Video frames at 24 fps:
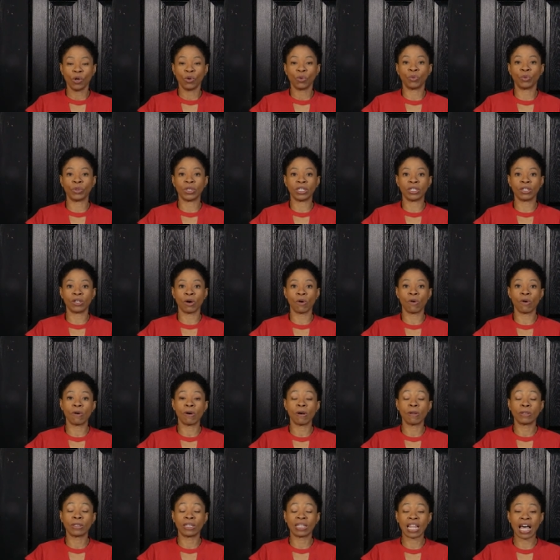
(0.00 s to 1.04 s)
We
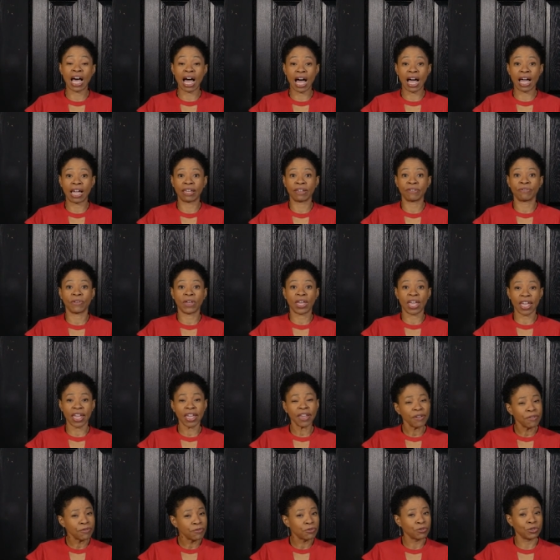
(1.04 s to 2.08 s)
go live
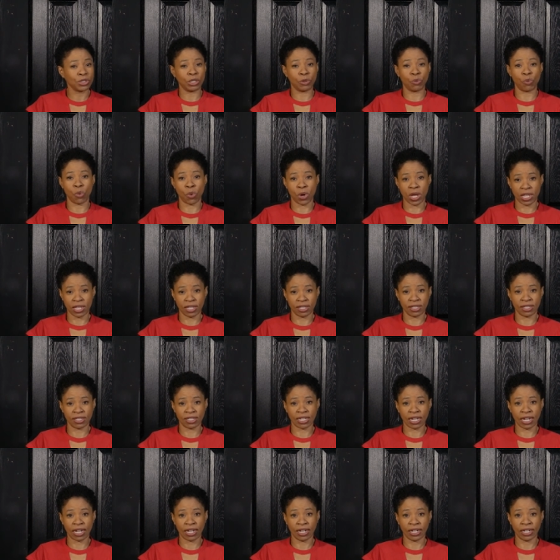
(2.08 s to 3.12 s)
every
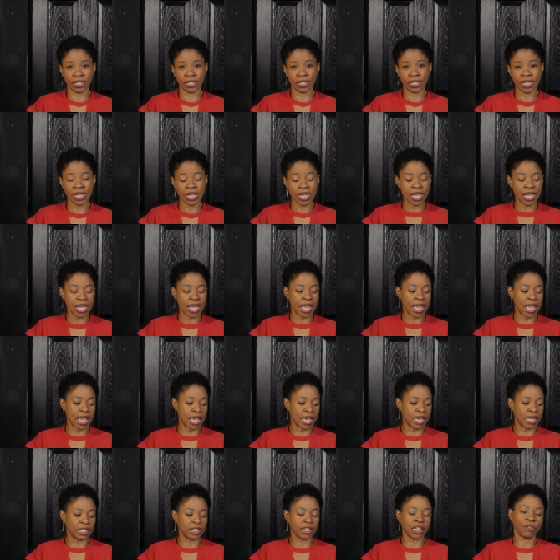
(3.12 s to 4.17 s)
Wednesday,
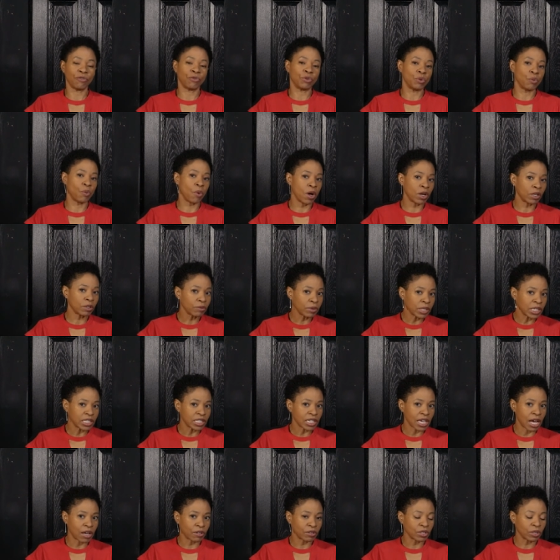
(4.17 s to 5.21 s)
and if you want to reach
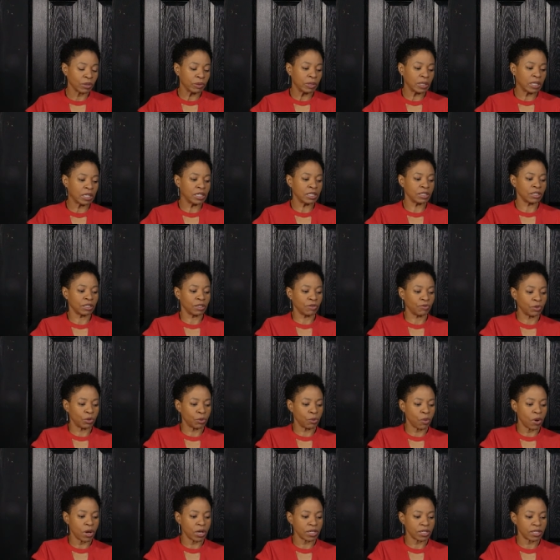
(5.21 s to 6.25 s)
out to us, if you
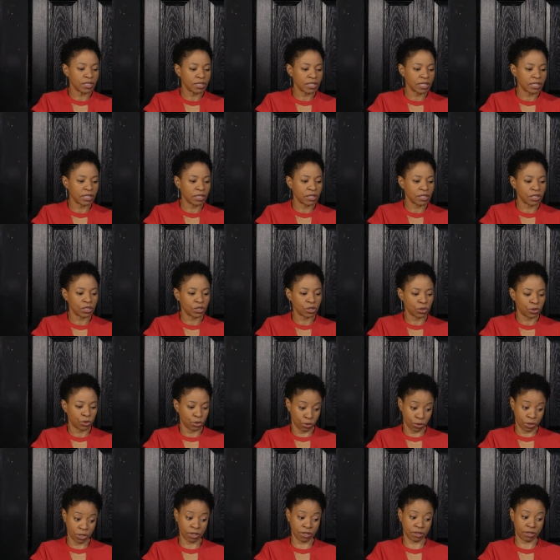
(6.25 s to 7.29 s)
want to
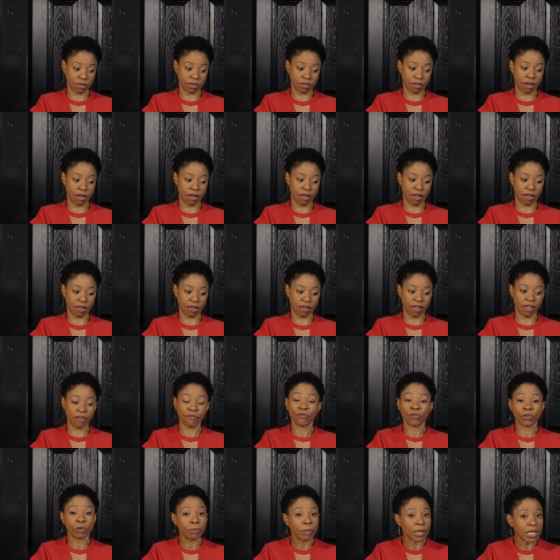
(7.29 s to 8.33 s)
shoot us
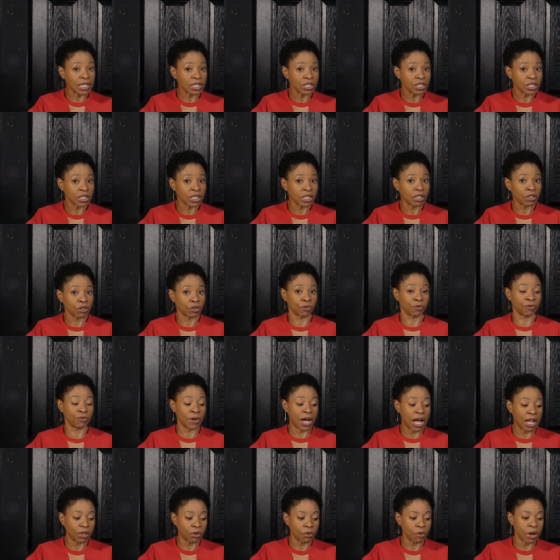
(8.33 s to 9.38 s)
information or
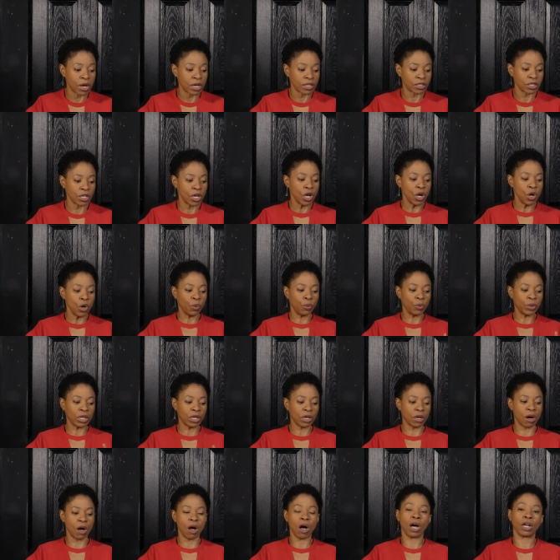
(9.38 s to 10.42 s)
follow us, we
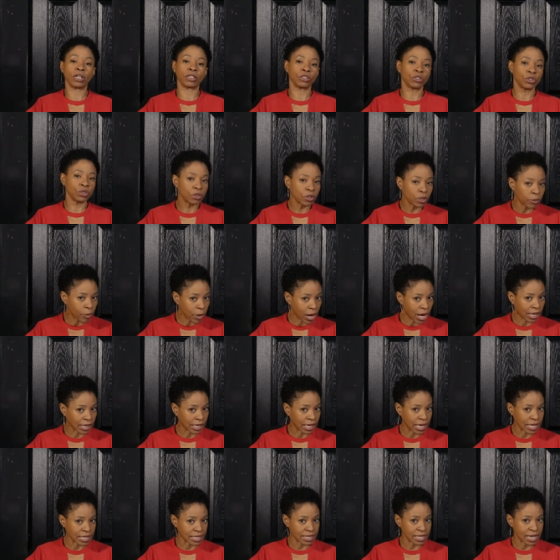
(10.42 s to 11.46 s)
are on Google
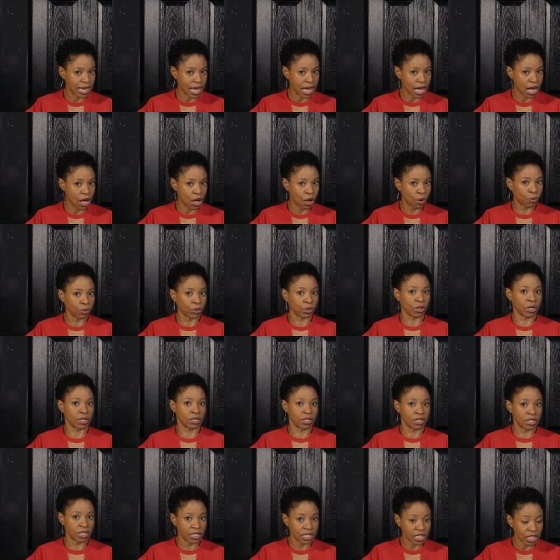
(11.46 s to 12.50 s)
Podcasts now, we're on
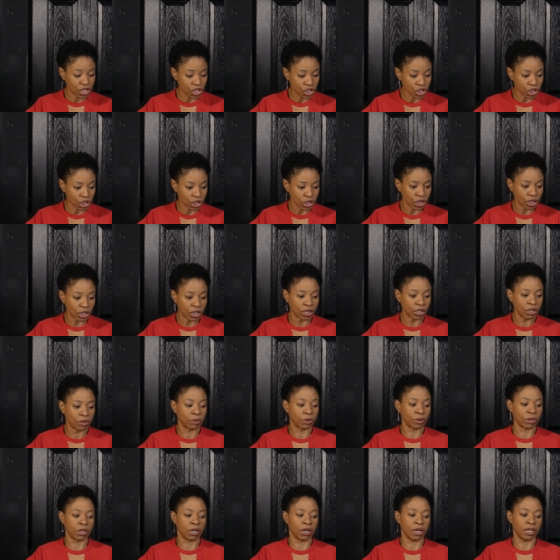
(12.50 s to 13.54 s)
Stitcher,
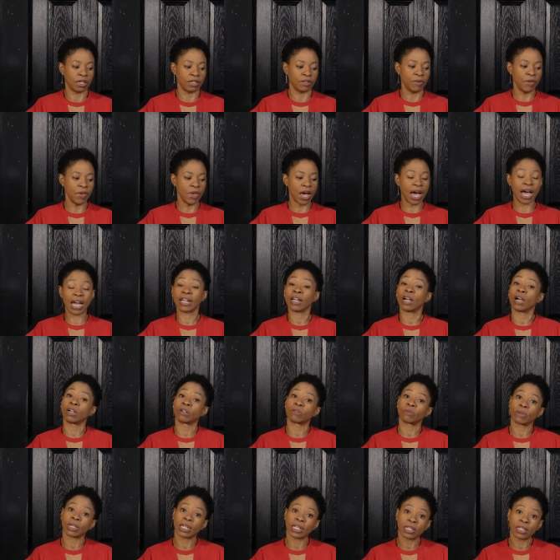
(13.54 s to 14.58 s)
we're on
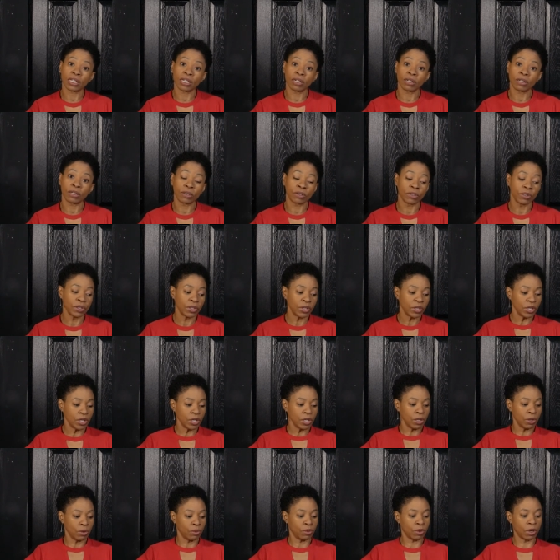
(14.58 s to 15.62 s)
iHeart Radio,
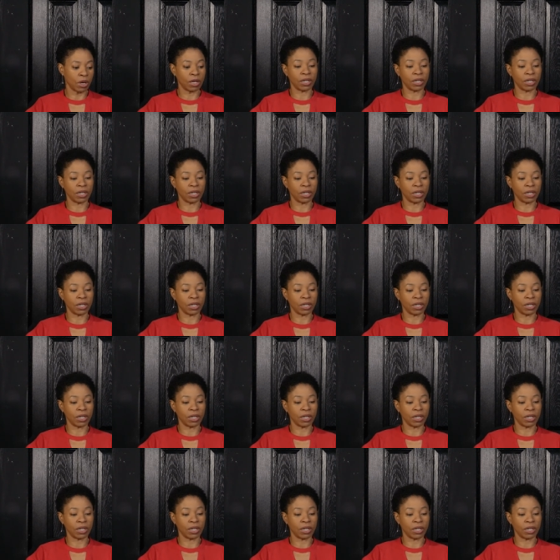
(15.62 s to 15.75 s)
we're